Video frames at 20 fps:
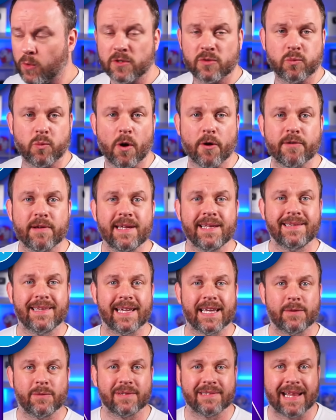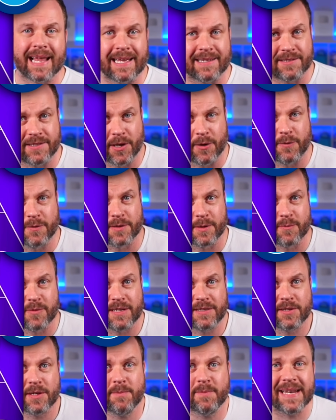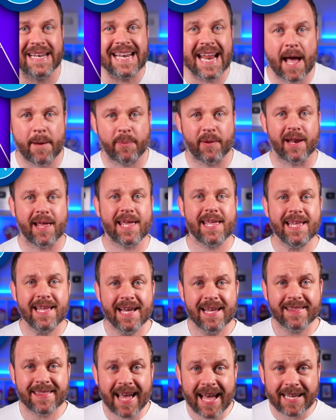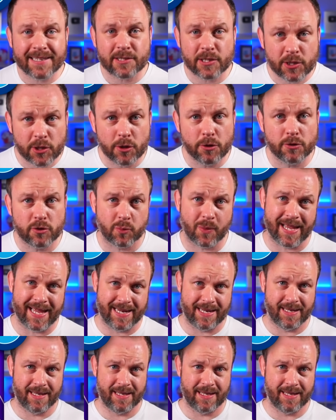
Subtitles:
was worried that it was Lazio for some reason, but Napoli, that is a huge win.